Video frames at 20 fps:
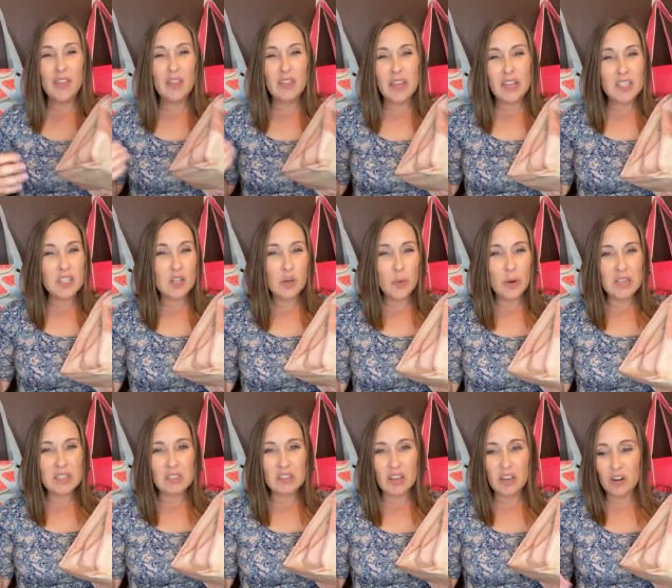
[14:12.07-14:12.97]
And then like
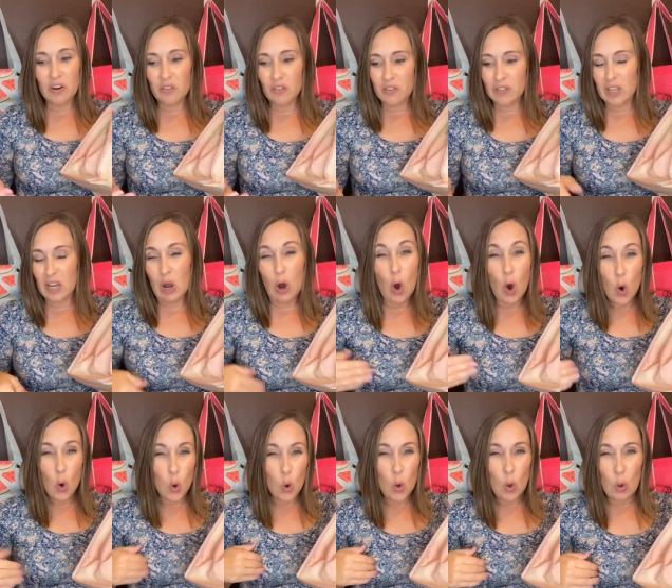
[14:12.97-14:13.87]
two weeks later, there's like a
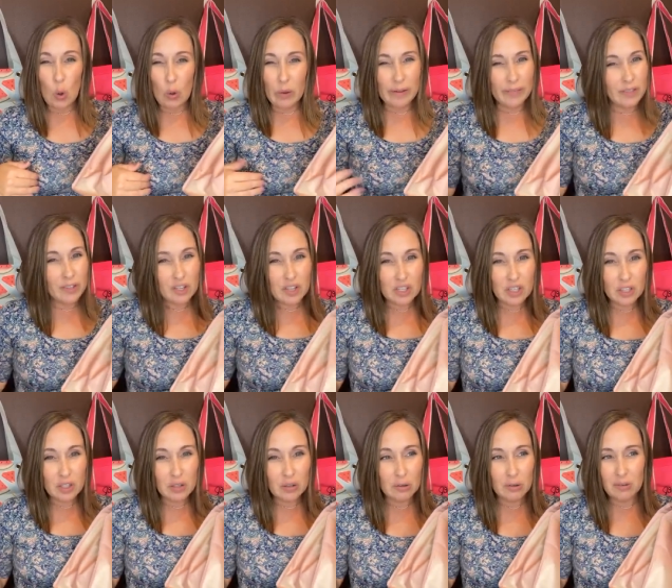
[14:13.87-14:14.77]
hole in the
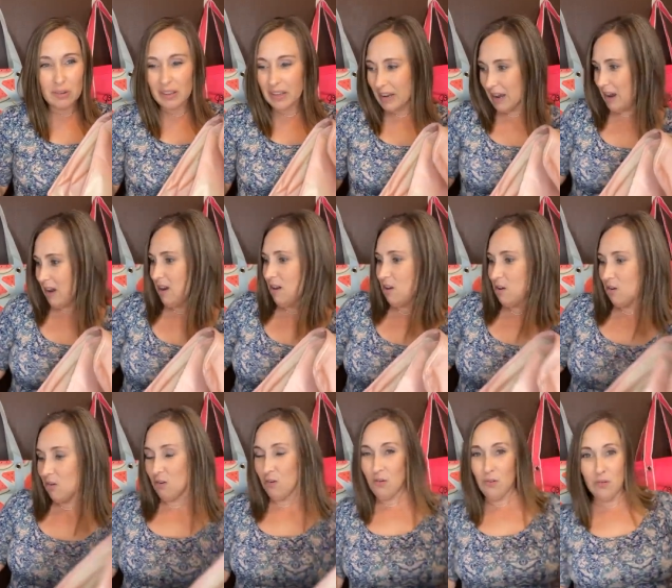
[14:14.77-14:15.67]
shoe. Like
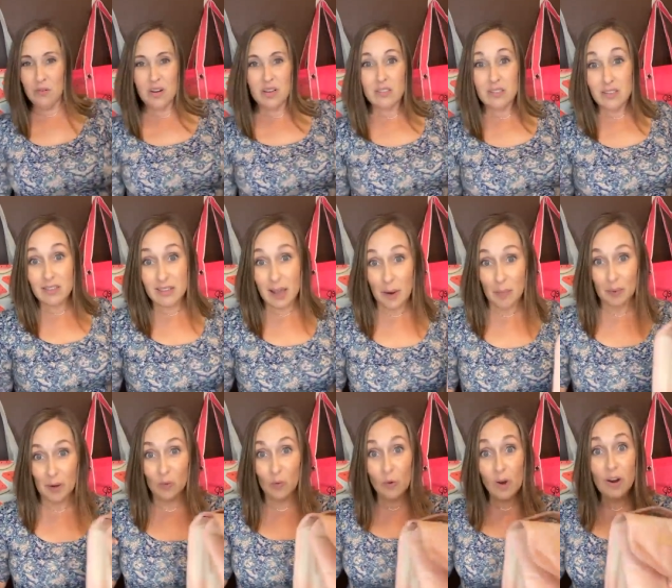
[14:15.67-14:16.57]
how does this
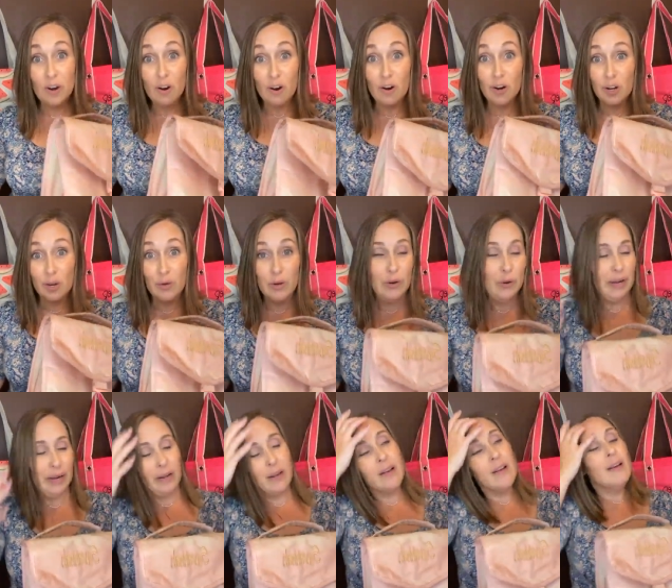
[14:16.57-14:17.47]
happen? What are you
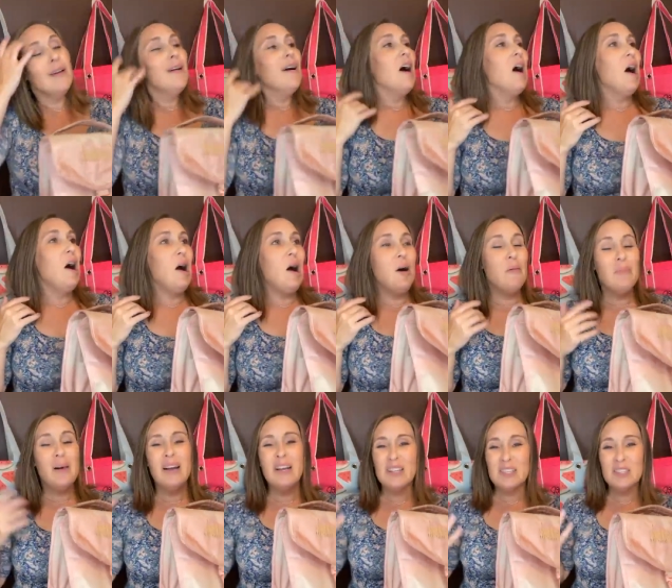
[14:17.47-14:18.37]
doing?
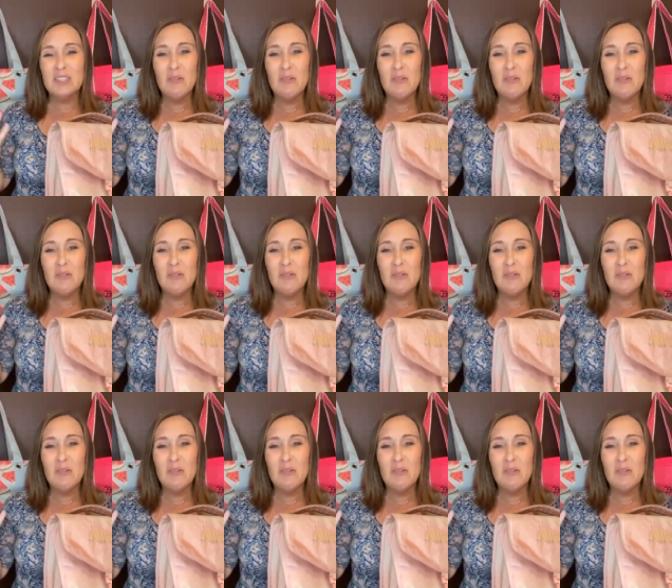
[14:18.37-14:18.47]
Um,